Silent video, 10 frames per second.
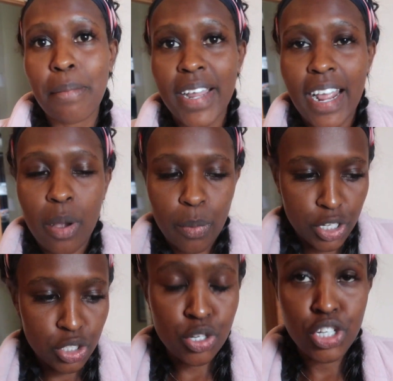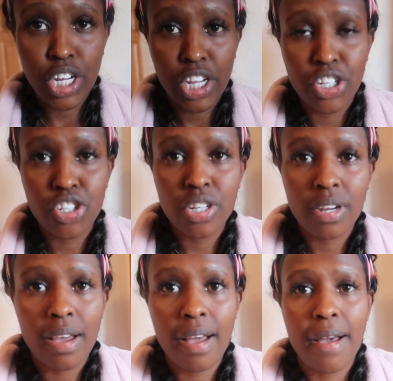but I want to change
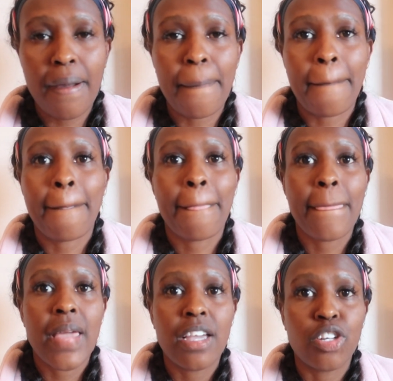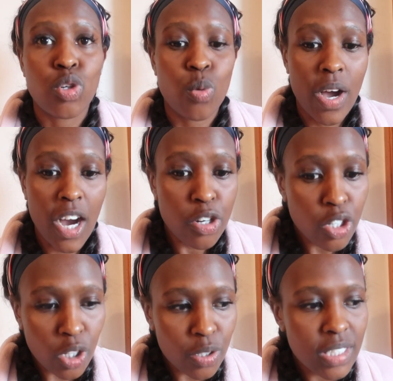um, into workout
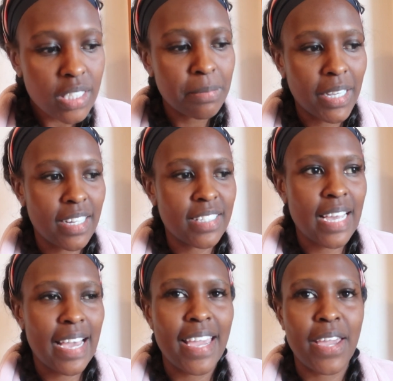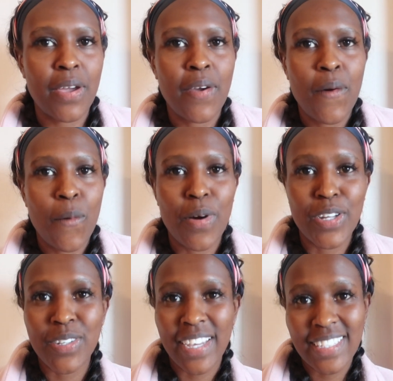clothes because I
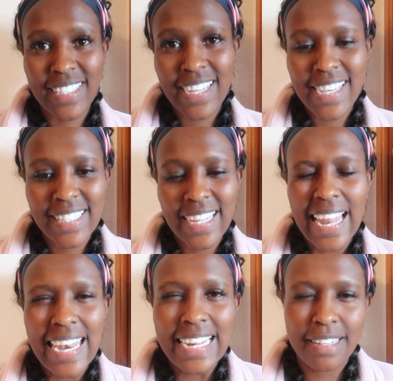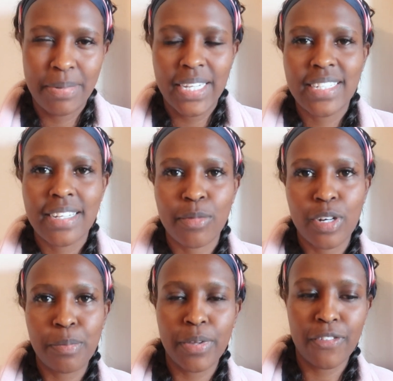want to exercise a little bit I'm
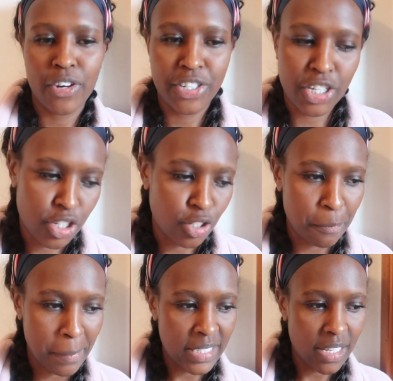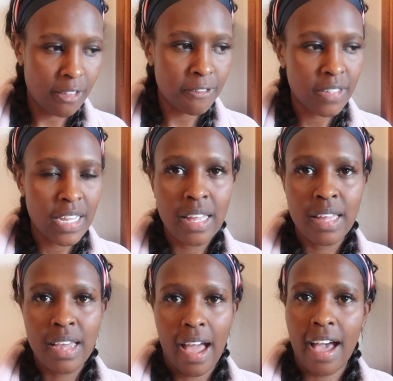gonna be very gentle on myself
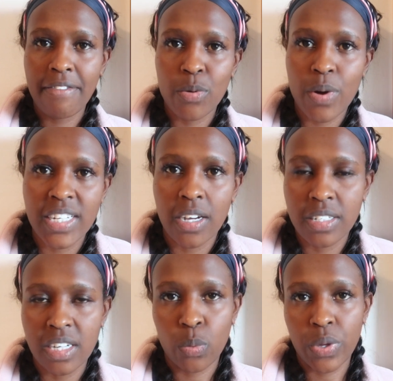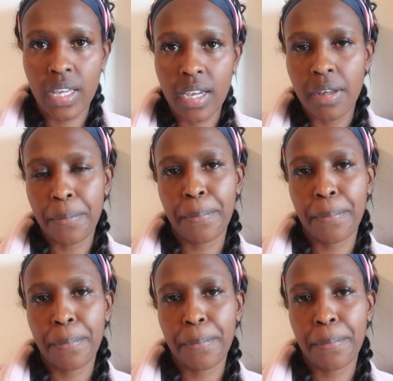I haven't worked out in a week